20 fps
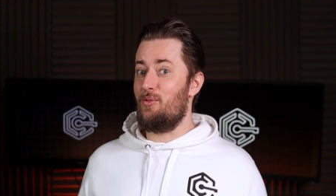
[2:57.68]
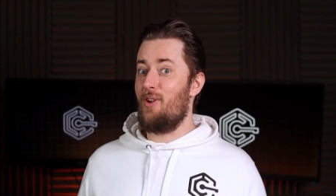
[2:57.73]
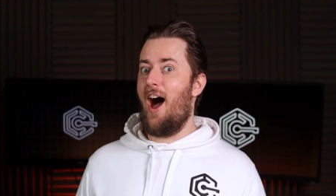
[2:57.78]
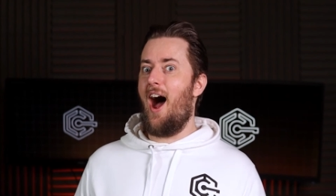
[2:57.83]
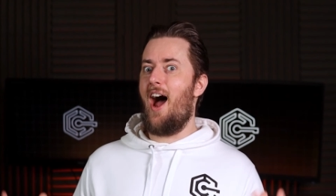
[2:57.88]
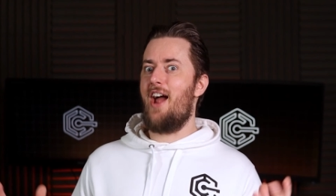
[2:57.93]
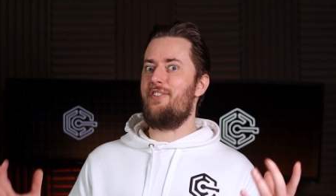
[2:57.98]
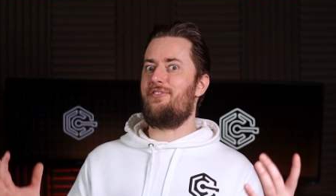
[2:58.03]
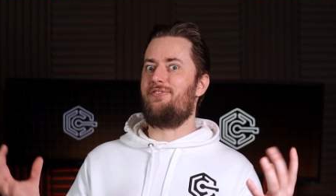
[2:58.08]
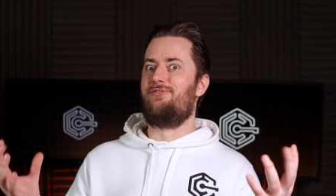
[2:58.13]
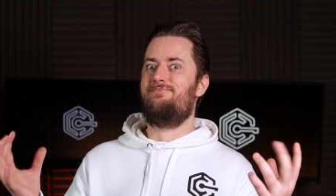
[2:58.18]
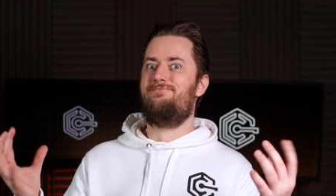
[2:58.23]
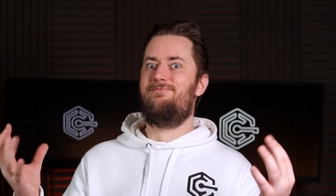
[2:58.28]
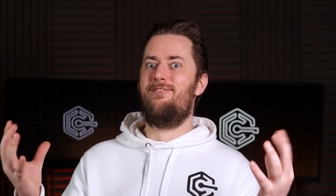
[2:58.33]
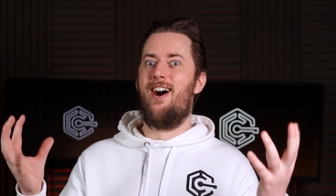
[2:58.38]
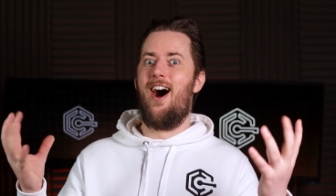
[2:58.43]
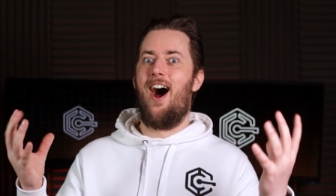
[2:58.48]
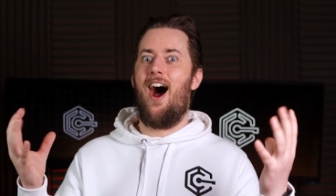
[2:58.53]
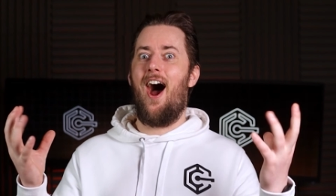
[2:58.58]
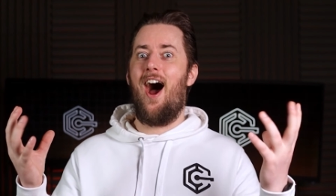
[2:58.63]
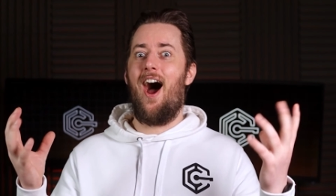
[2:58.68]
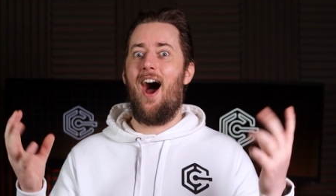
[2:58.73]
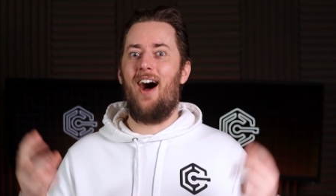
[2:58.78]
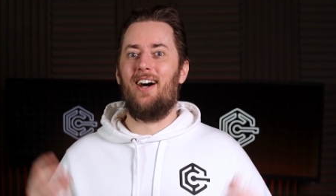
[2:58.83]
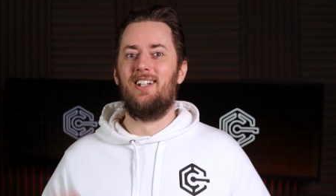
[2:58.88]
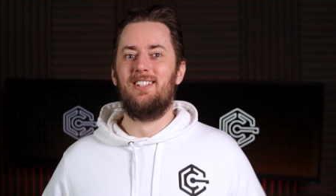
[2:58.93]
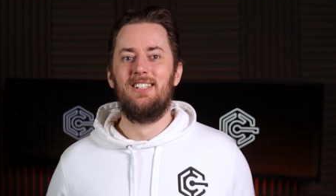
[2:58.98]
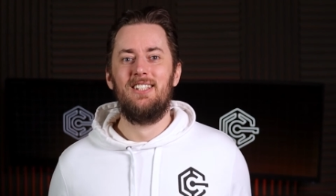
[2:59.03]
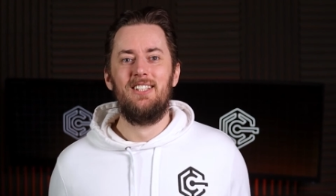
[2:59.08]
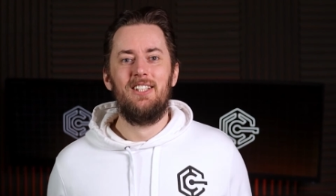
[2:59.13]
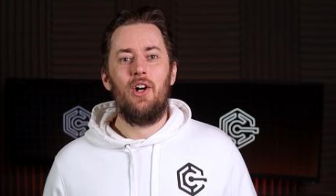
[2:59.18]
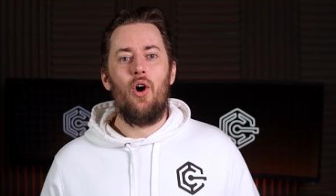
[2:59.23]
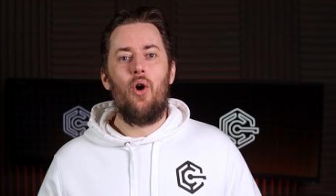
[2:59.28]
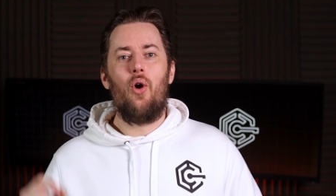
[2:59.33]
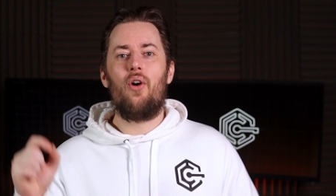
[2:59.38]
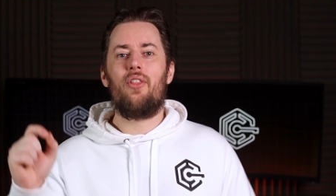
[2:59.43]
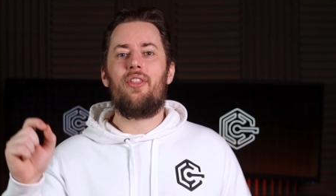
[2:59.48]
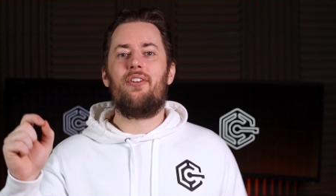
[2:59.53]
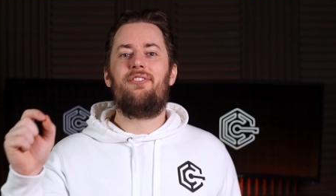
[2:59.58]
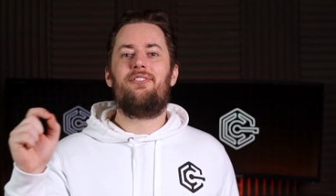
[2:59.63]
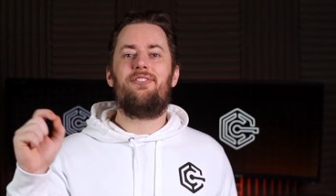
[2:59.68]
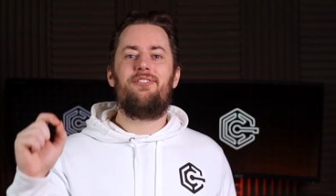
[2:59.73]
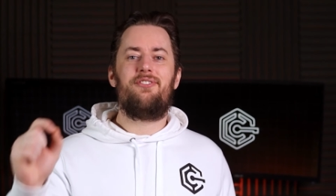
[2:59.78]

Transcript: to life, or the